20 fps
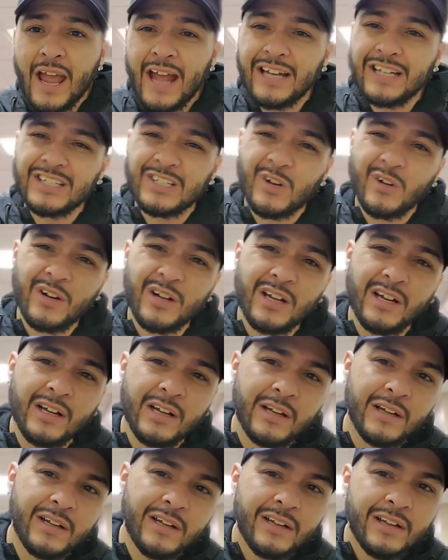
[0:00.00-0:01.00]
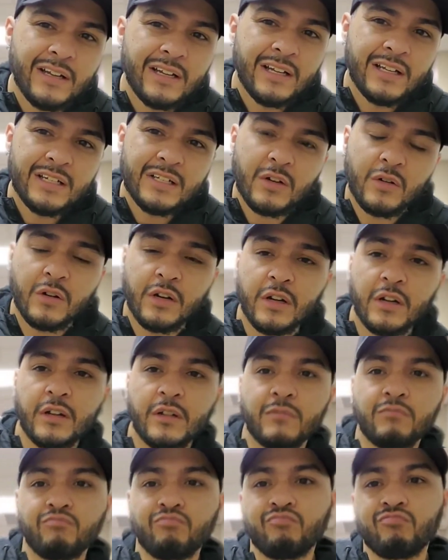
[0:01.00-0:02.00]
And it's going to it's going
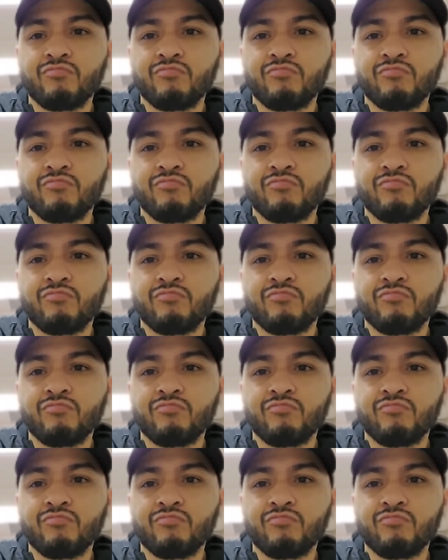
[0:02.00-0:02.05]
to